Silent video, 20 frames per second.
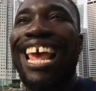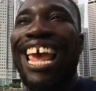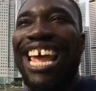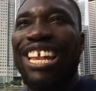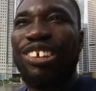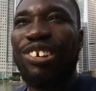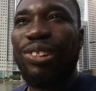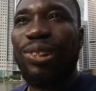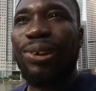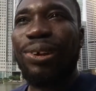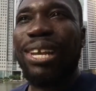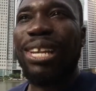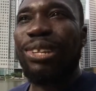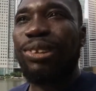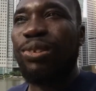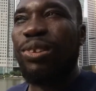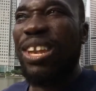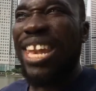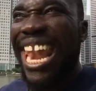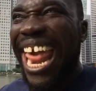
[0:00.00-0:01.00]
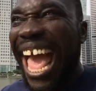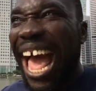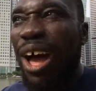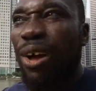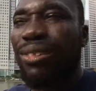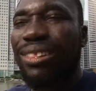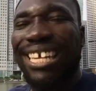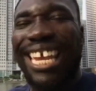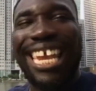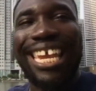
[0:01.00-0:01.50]
and you're looking to
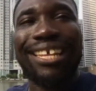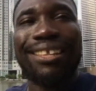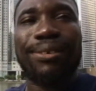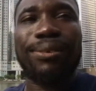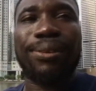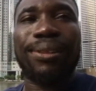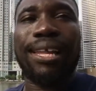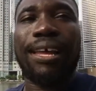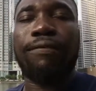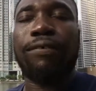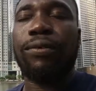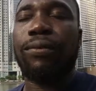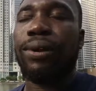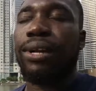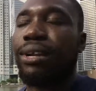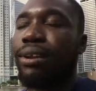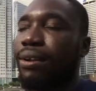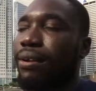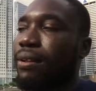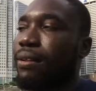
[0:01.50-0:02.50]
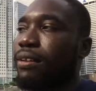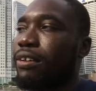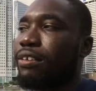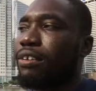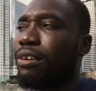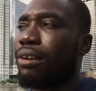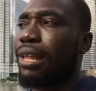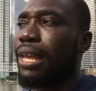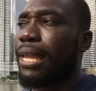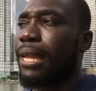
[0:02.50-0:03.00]
now take it to a level where
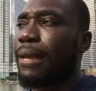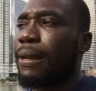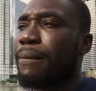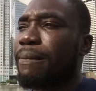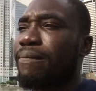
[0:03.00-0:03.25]
you're like,